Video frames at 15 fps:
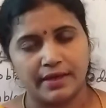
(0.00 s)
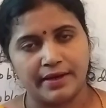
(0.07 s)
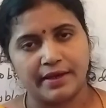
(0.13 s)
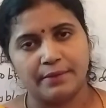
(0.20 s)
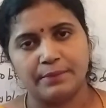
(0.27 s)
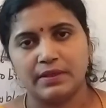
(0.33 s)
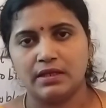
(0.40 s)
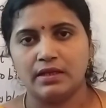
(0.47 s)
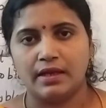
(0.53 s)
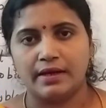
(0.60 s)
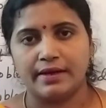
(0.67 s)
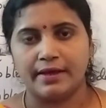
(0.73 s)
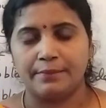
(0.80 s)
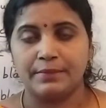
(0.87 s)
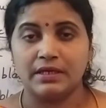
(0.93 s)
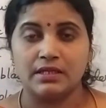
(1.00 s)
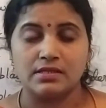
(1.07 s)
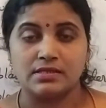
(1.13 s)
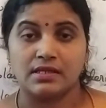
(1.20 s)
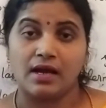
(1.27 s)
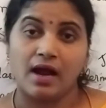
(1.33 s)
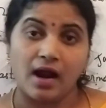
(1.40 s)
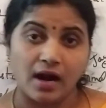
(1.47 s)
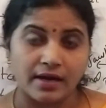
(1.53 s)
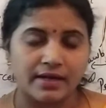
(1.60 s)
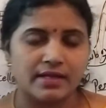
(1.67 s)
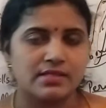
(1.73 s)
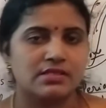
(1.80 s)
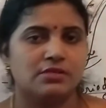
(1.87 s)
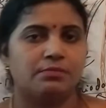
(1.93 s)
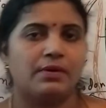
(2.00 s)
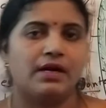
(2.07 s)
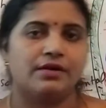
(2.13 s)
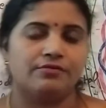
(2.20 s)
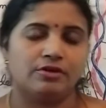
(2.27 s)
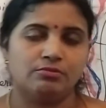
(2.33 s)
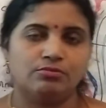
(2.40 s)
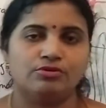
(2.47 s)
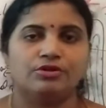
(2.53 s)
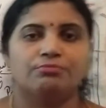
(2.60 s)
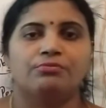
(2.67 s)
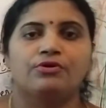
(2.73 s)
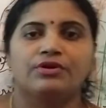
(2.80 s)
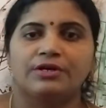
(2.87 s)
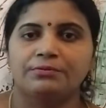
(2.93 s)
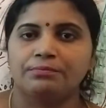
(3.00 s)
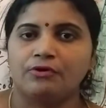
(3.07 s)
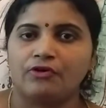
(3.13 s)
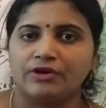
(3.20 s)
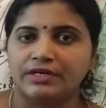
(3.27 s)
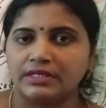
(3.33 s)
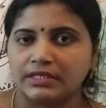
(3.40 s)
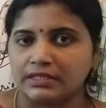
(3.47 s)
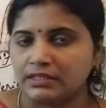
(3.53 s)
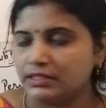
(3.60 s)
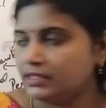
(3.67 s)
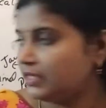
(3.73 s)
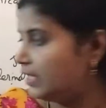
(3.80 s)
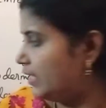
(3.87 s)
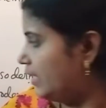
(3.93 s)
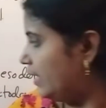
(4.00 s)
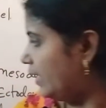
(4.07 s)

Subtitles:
enamel. Enamel is the hardest part. One more important point here,